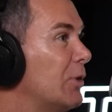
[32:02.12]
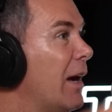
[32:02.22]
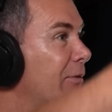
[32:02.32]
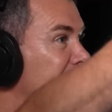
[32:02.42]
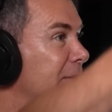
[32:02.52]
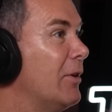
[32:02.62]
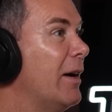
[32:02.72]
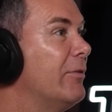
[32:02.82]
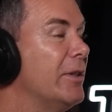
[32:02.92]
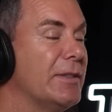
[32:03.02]
so I
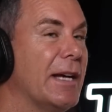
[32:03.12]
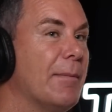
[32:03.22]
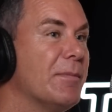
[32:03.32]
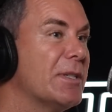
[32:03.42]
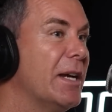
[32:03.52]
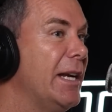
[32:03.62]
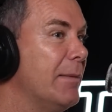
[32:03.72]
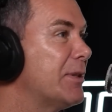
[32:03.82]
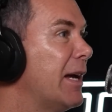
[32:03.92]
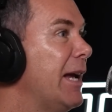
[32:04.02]
haven't seen
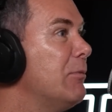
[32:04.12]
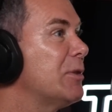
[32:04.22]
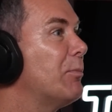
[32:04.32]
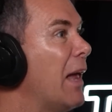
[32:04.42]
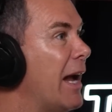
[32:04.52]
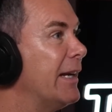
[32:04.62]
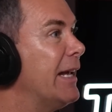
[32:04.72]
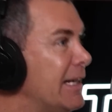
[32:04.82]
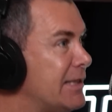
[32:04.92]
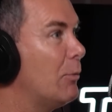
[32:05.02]
him. So he was playing, and
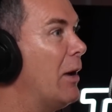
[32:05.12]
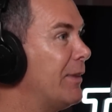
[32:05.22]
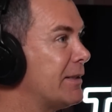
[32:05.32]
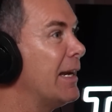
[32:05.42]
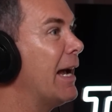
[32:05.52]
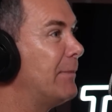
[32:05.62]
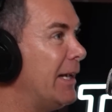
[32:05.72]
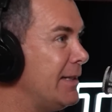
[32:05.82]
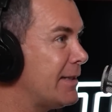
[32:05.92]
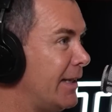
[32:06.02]
he's the one that's named
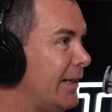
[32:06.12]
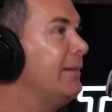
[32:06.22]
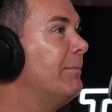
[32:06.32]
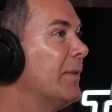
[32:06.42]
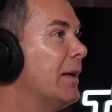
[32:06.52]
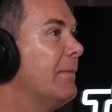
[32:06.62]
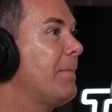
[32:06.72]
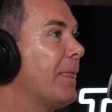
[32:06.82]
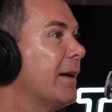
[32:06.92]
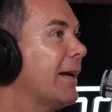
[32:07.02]
his kid
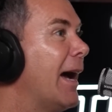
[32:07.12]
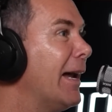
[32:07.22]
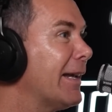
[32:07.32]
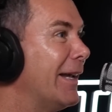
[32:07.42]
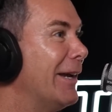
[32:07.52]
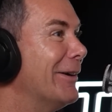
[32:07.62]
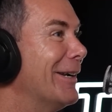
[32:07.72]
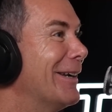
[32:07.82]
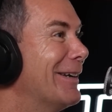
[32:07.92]
Carter Carey.